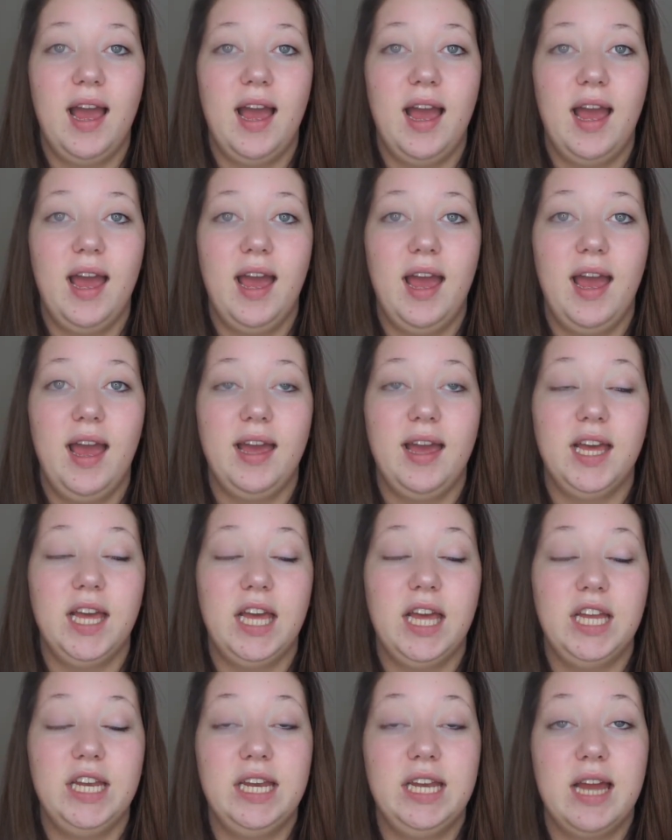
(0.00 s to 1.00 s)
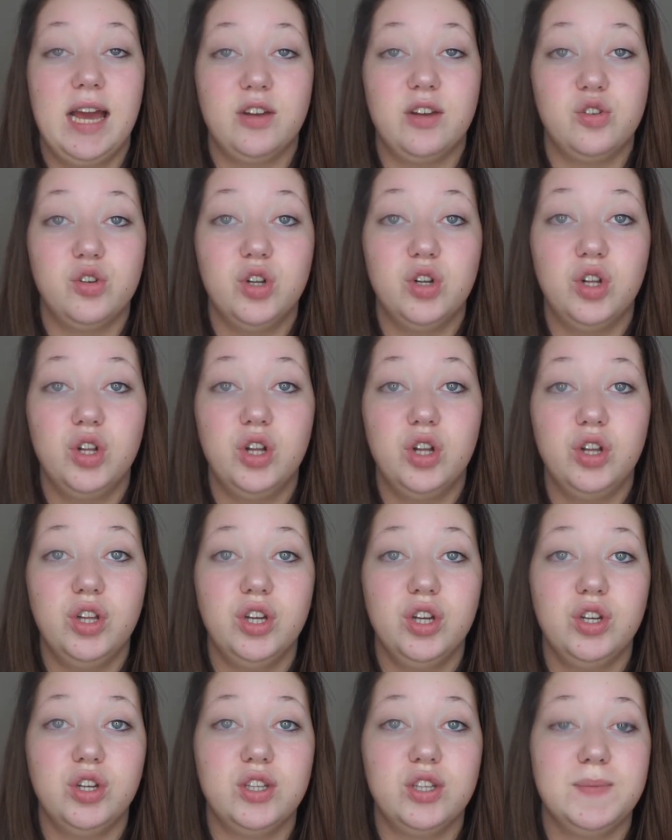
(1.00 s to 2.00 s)
natural
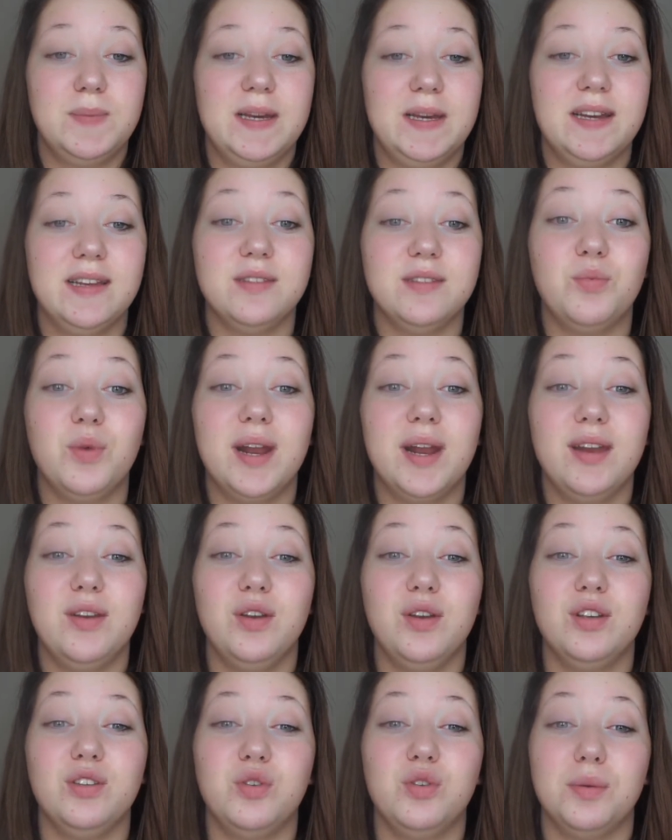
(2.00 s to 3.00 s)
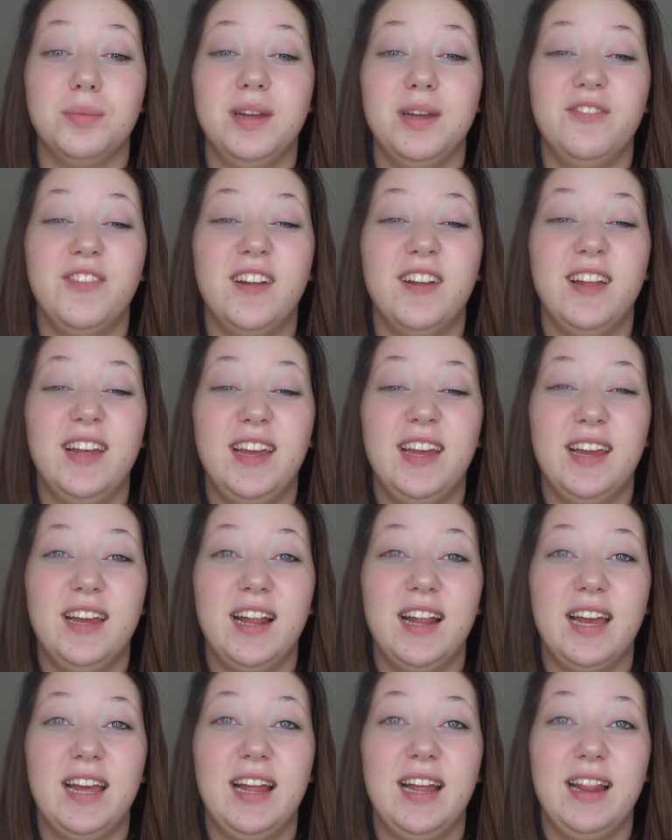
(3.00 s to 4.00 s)
looks, because what I do is normally really
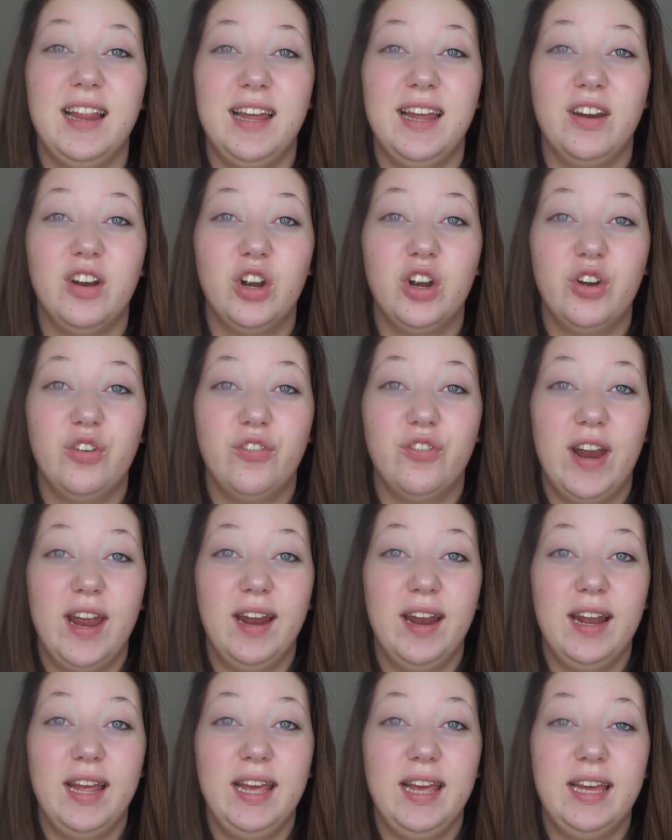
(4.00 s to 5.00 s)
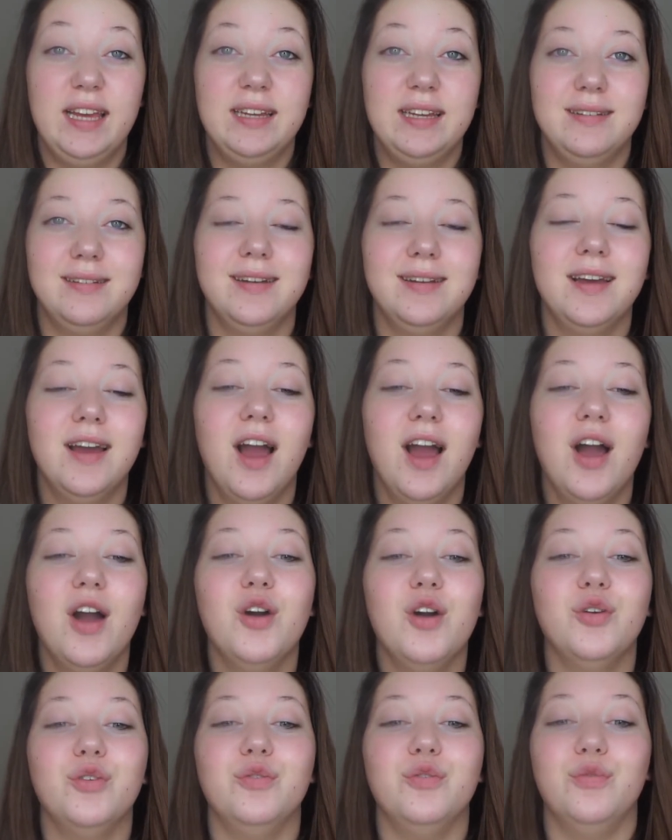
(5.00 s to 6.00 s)
glitter friendly.
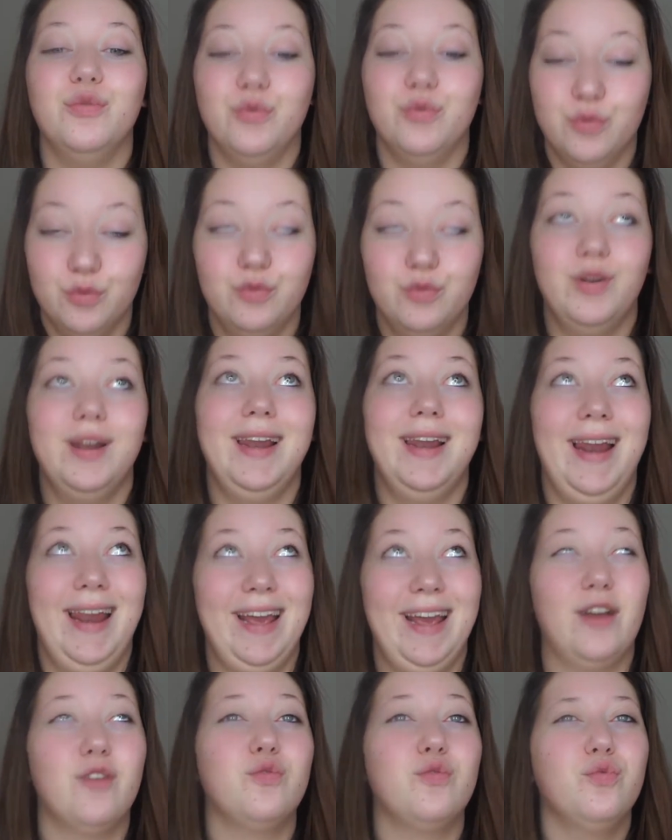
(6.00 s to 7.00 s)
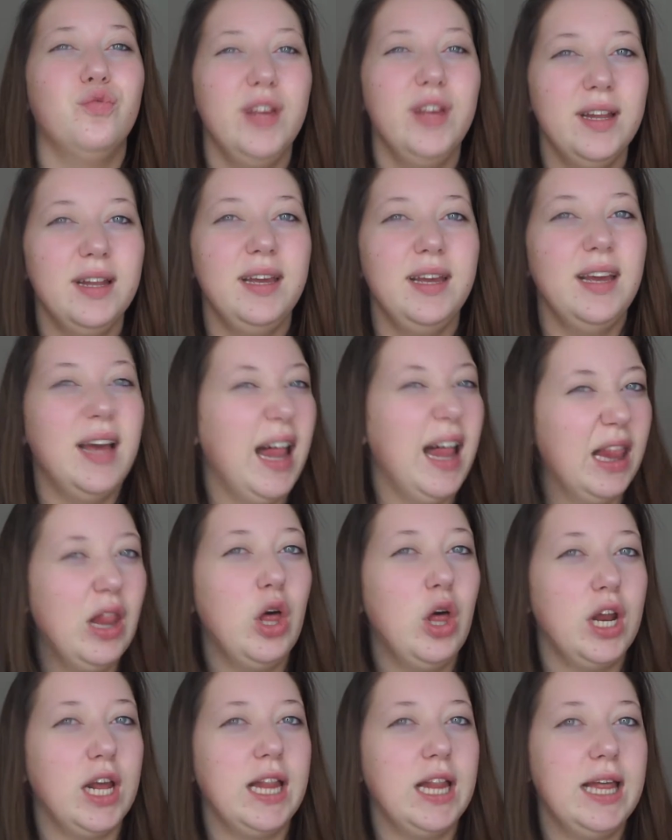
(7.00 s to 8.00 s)
Like really a
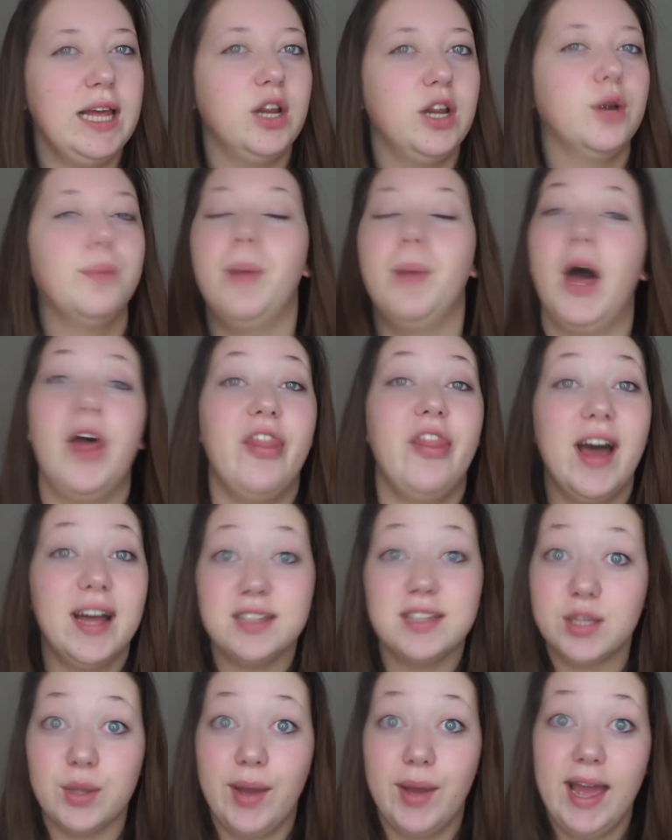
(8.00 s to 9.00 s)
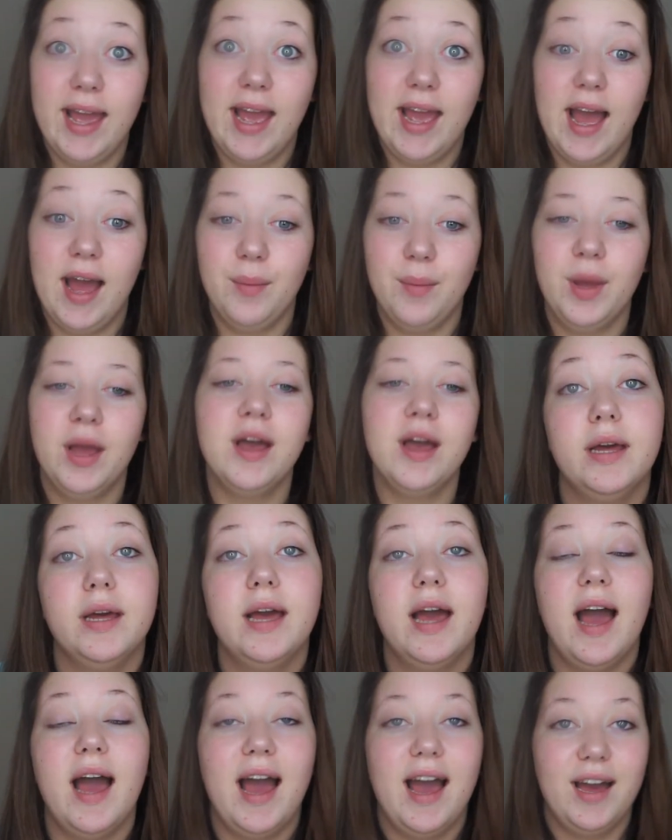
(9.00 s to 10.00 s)
lot of glitter, but that's the way I am.
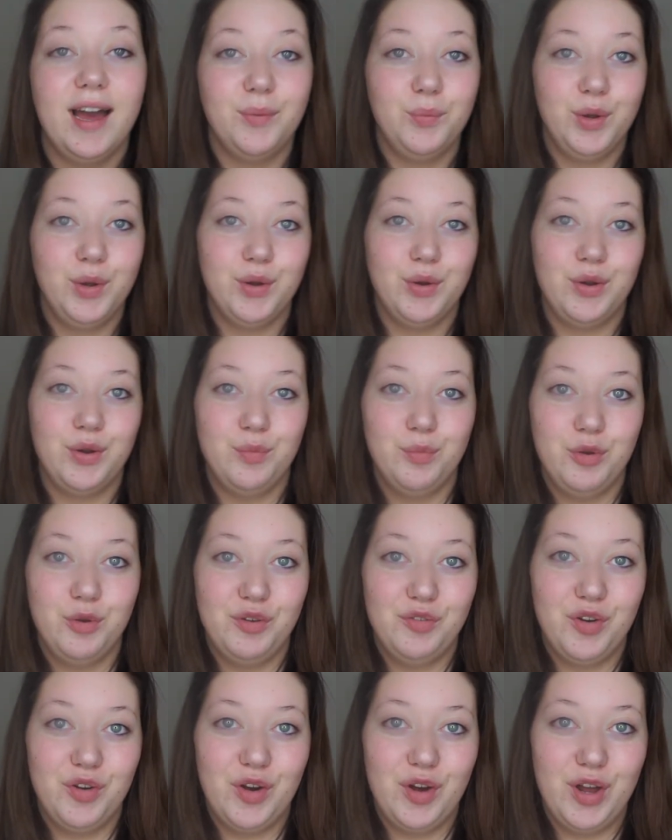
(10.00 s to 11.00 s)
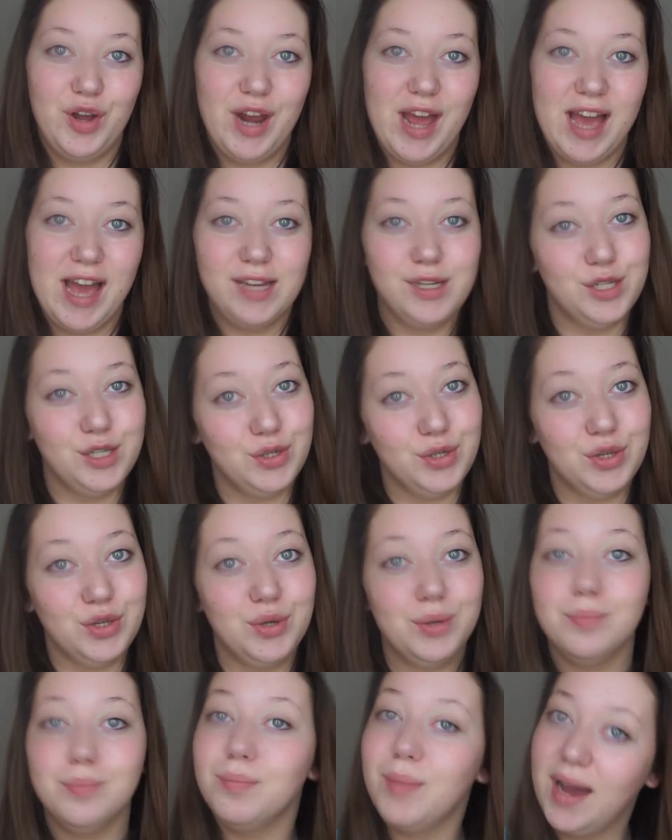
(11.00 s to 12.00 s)
And we're going to move on and show
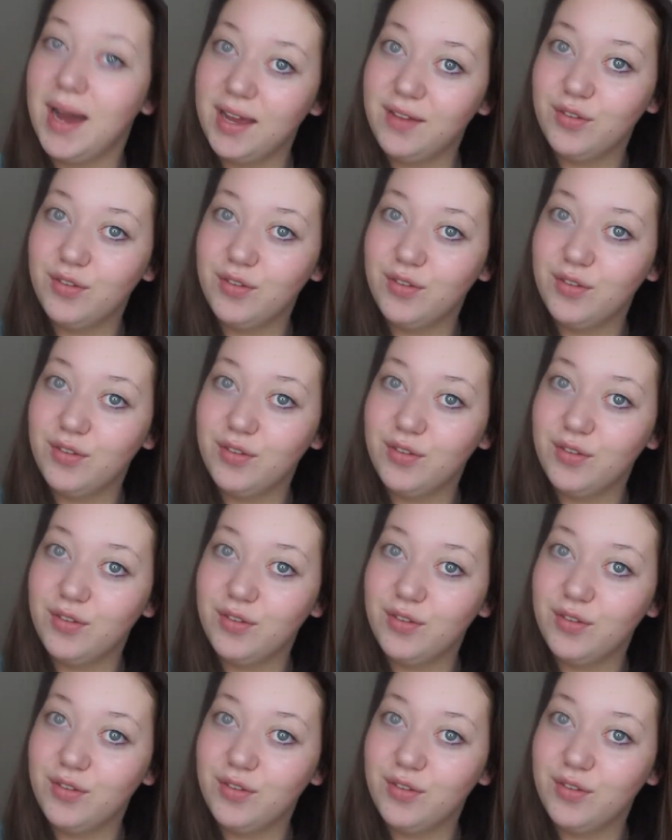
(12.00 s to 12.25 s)
you my